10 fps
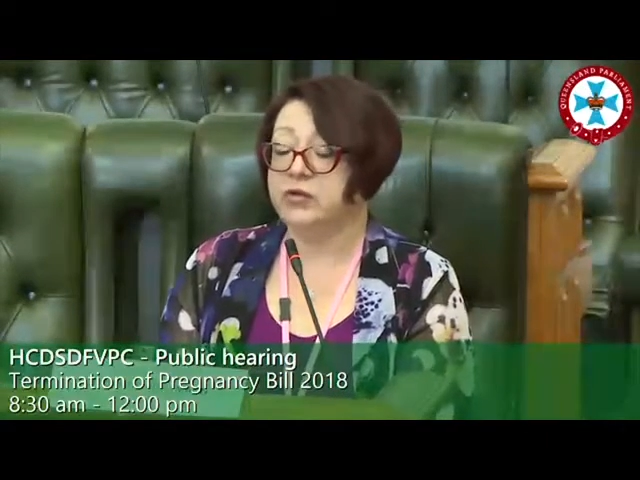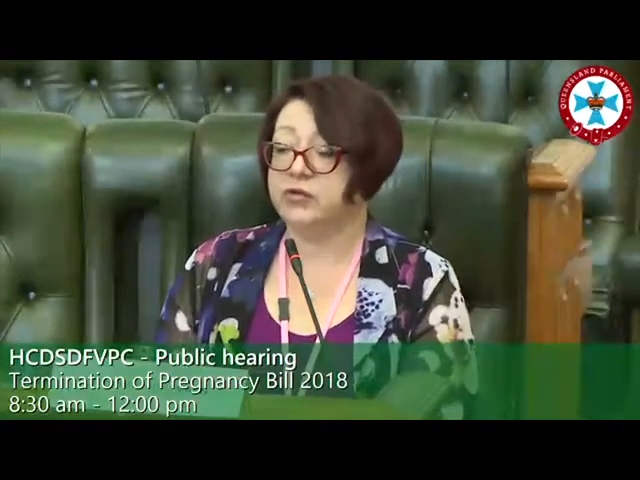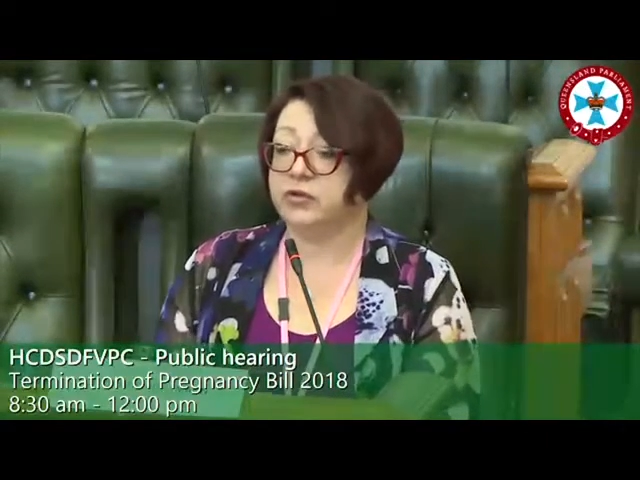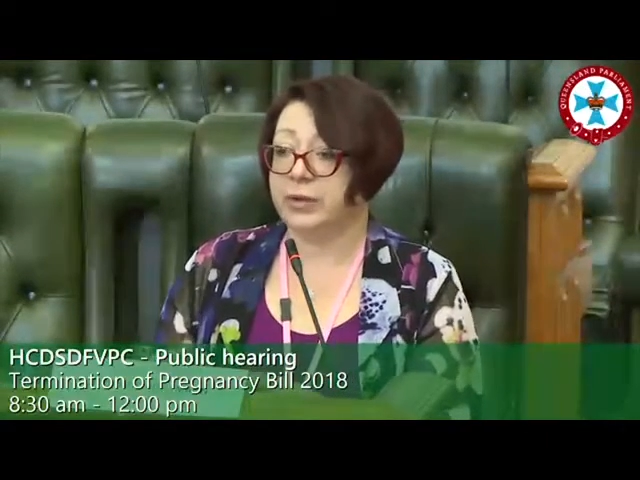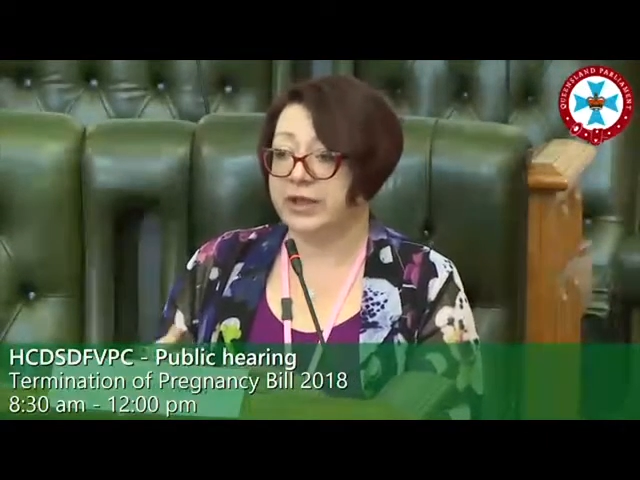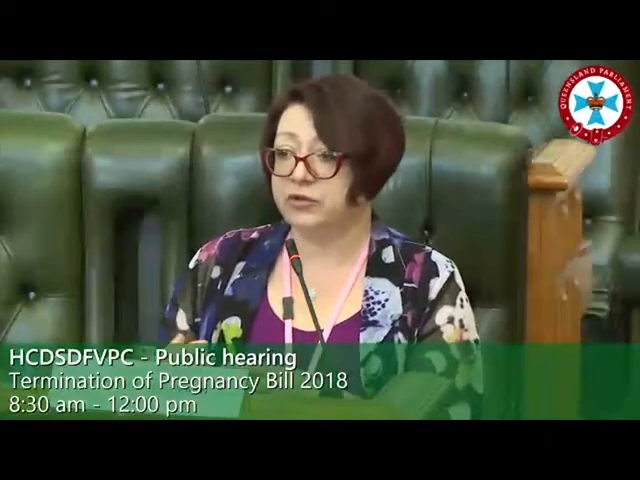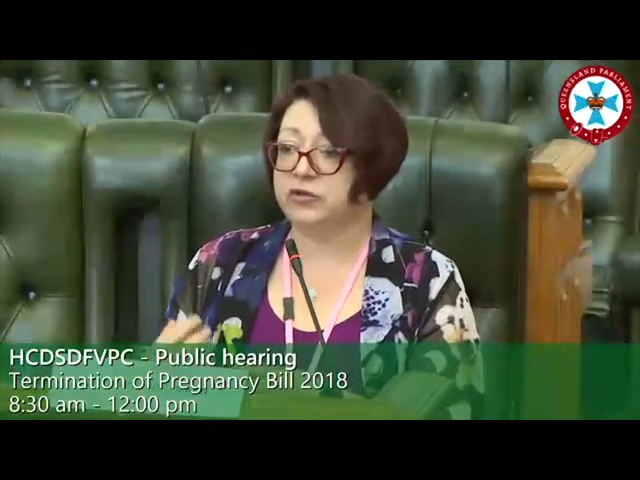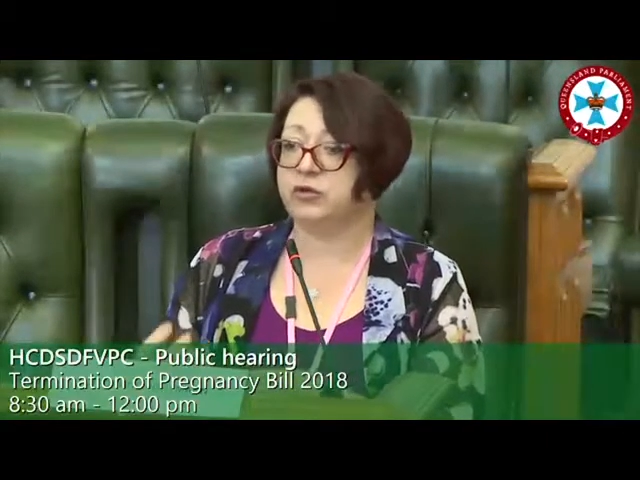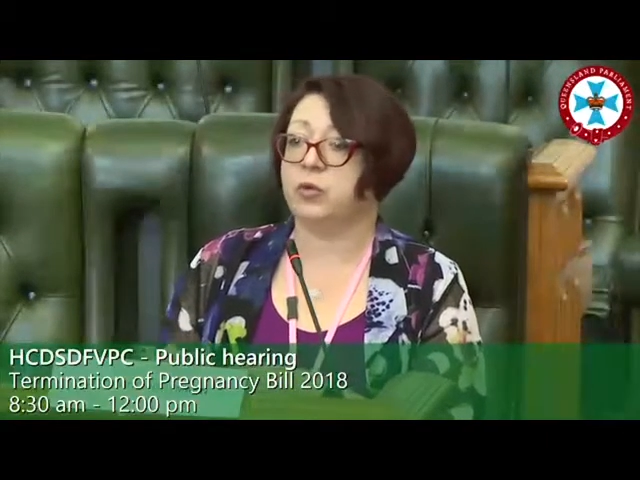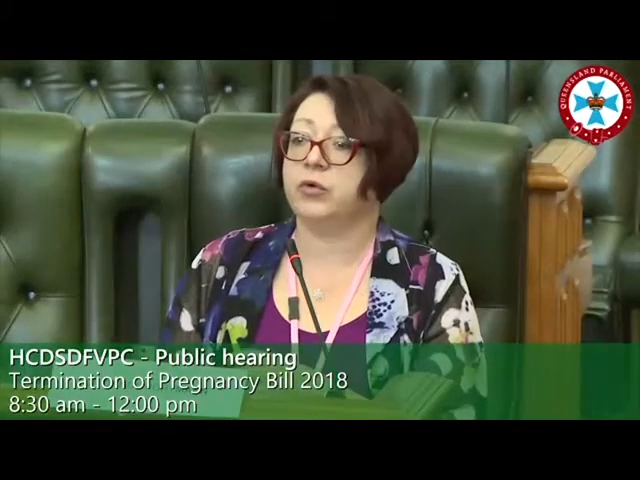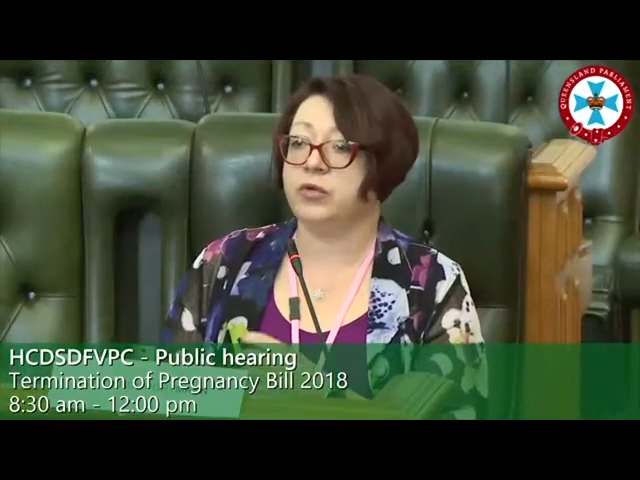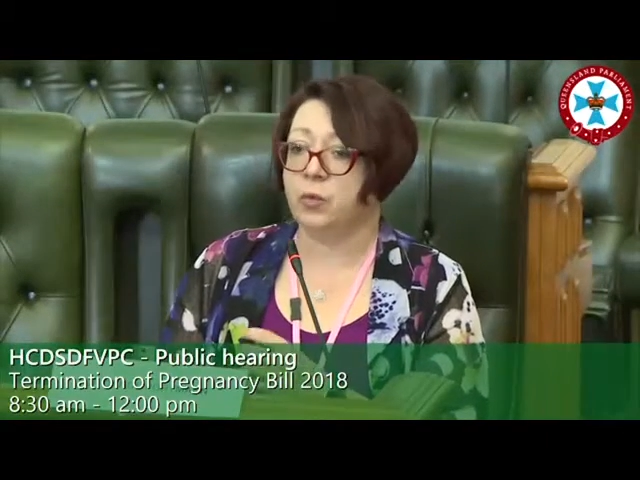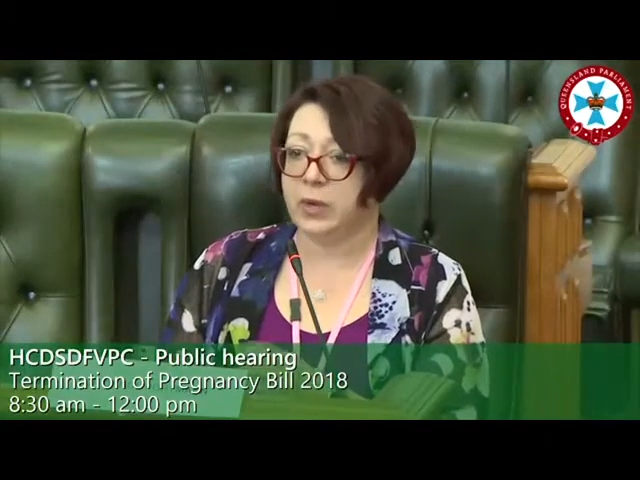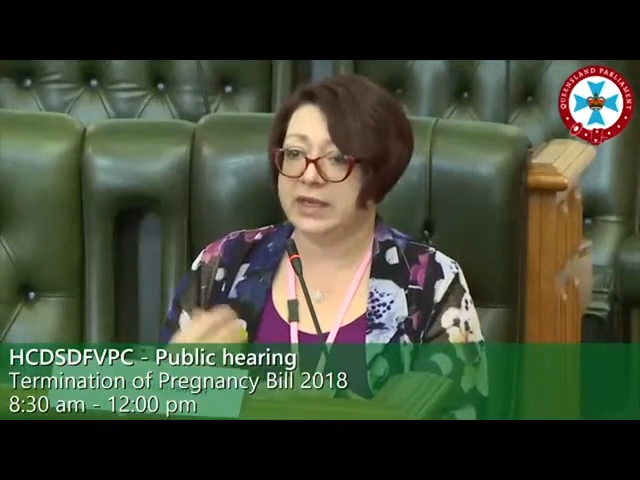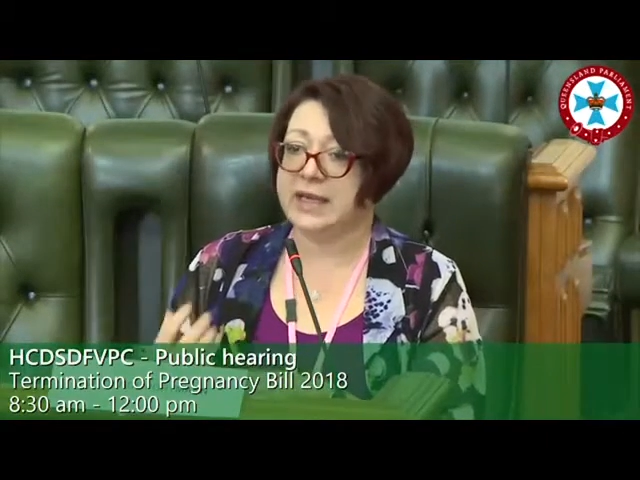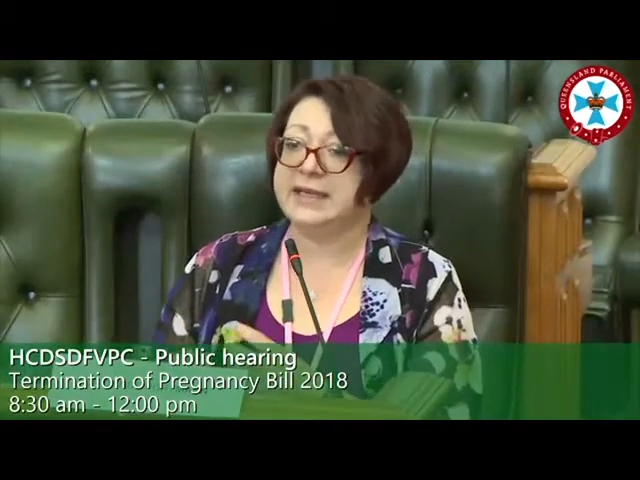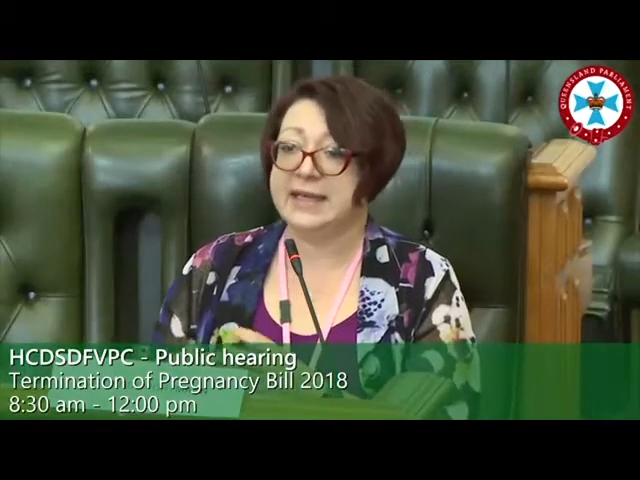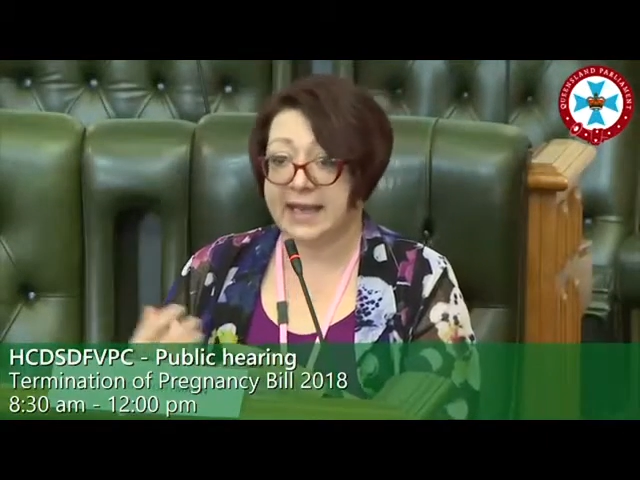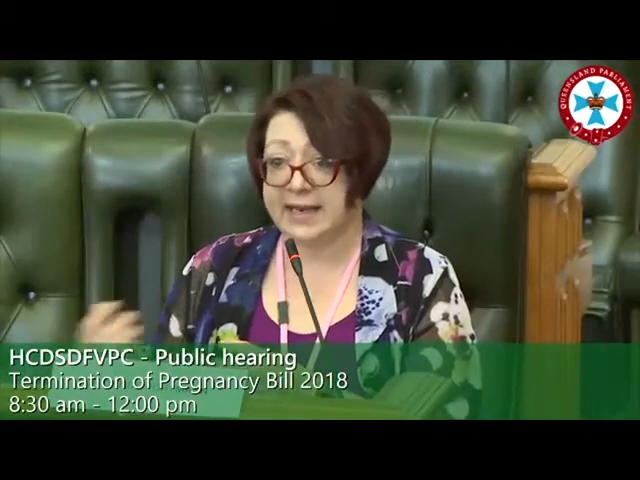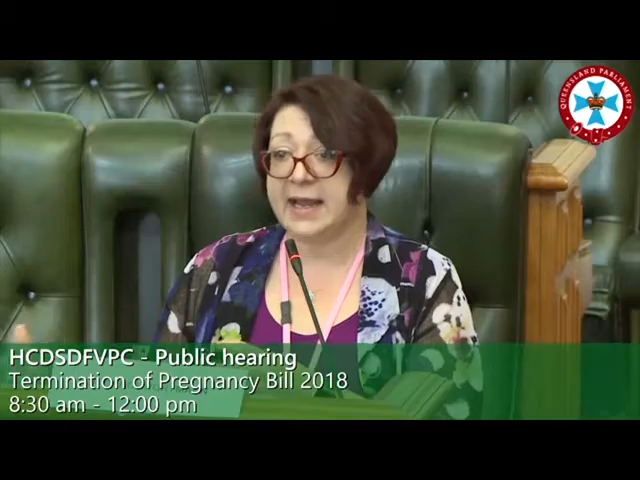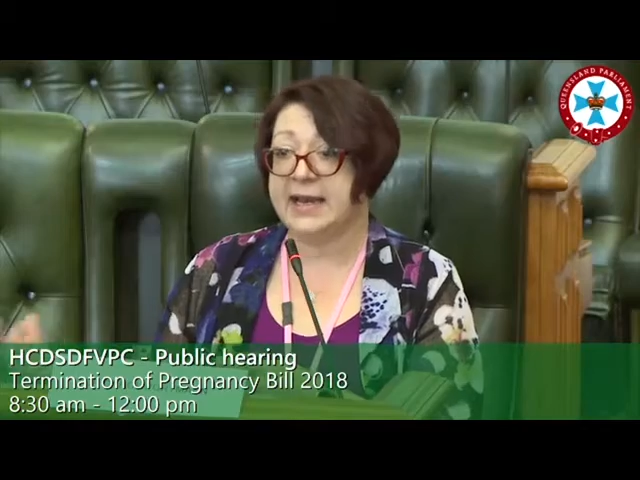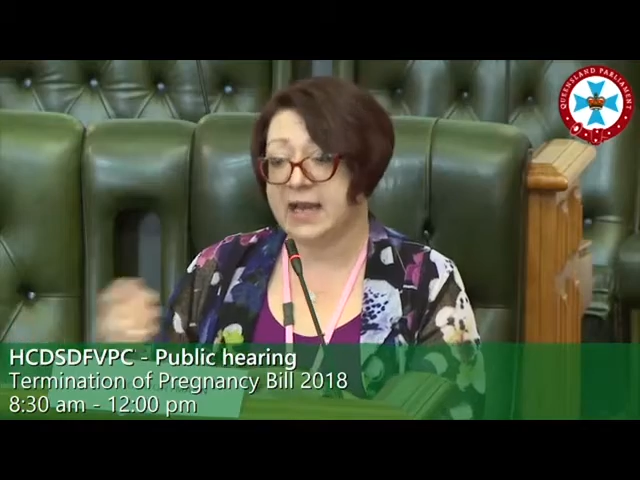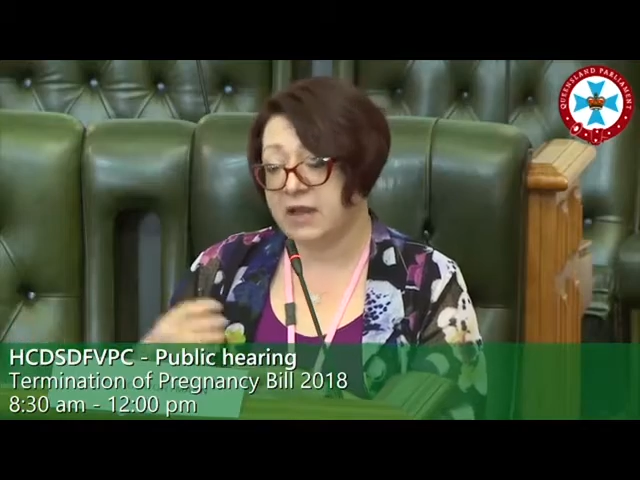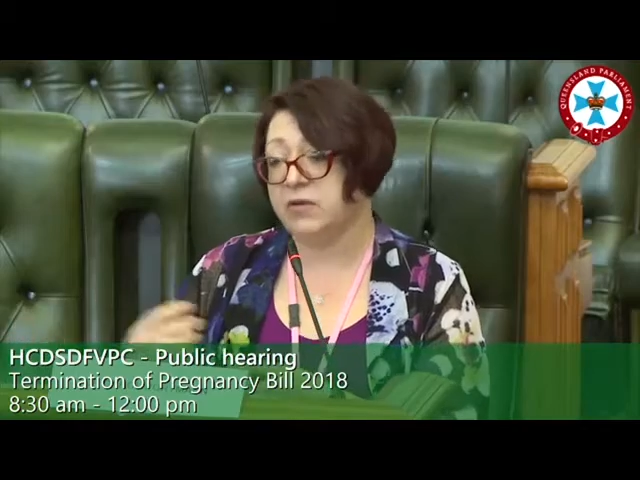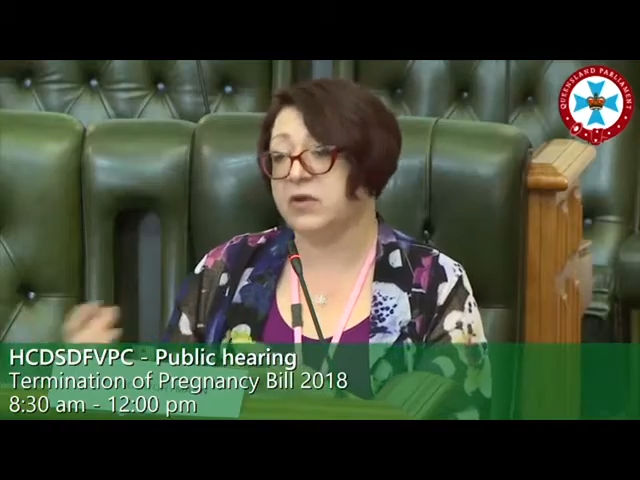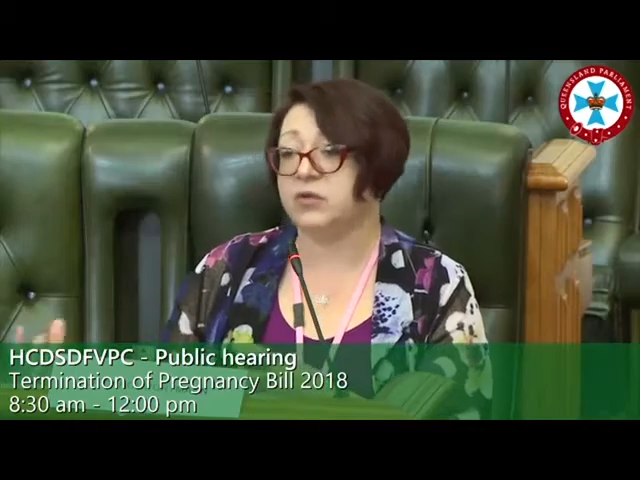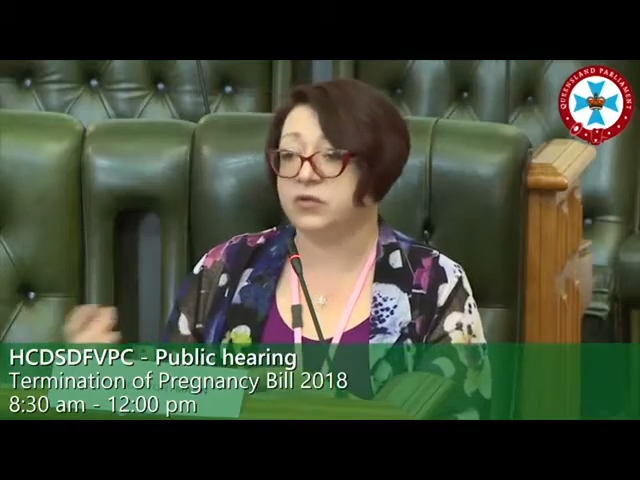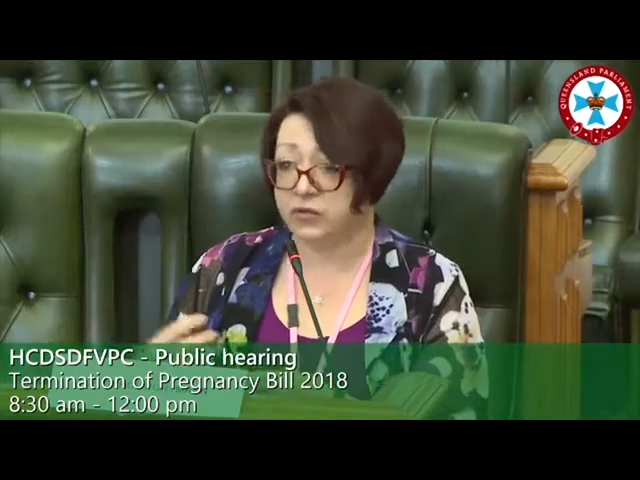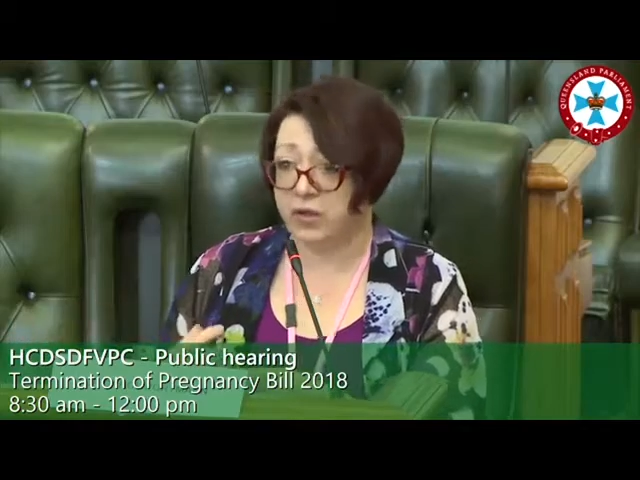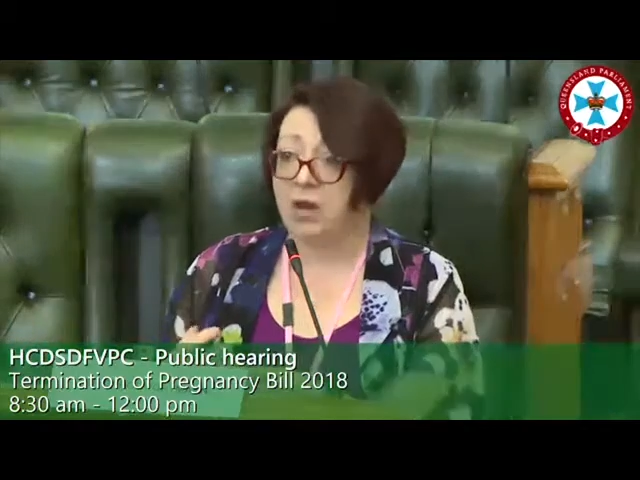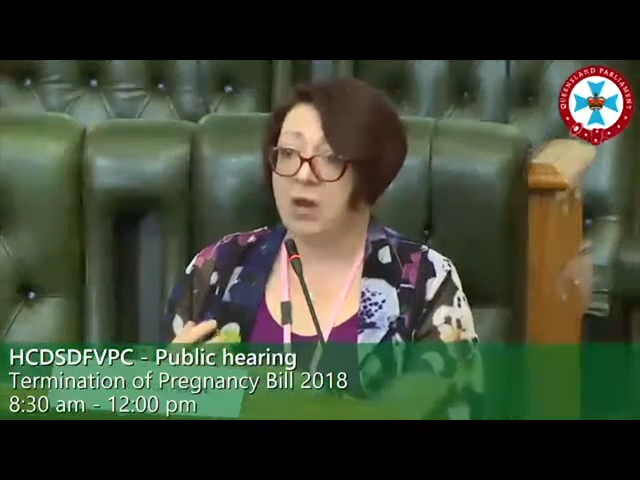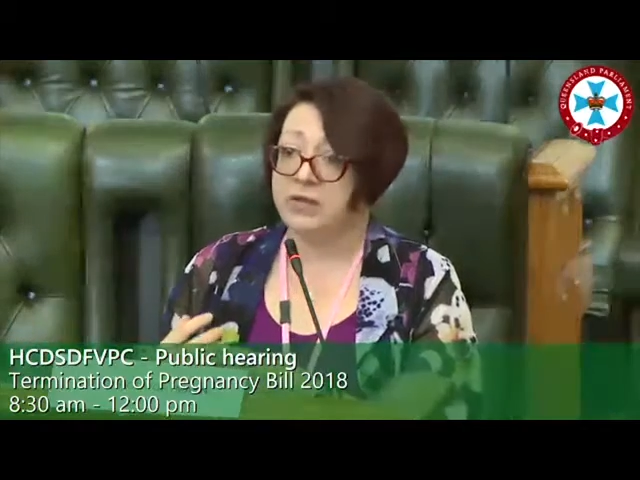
to ensure that we can get any evidence